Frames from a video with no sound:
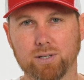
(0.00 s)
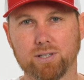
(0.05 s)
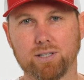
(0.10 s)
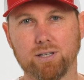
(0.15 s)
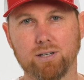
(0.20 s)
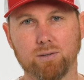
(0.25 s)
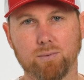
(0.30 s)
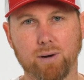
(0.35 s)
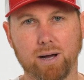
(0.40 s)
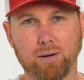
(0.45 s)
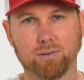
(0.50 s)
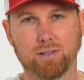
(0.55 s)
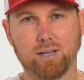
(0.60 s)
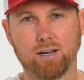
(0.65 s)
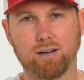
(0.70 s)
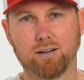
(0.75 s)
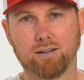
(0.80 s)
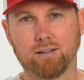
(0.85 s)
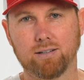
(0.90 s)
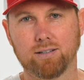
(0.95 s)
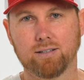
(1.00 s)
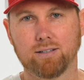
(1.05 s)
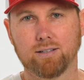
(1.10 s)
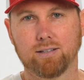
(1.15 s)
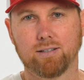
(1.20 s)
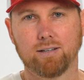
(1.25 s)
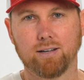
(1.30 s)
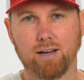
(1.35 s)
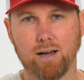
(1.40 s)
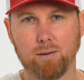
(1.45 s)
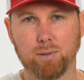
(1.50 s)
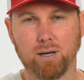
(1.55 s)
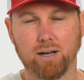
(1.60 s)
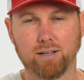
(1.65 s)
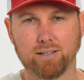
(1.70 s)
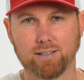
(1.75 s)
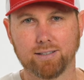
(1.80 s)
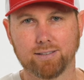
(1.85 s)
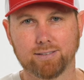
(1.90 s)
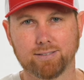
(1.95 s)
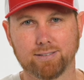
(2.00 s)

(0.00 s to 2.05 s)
to seeing you out there. Happy hunting.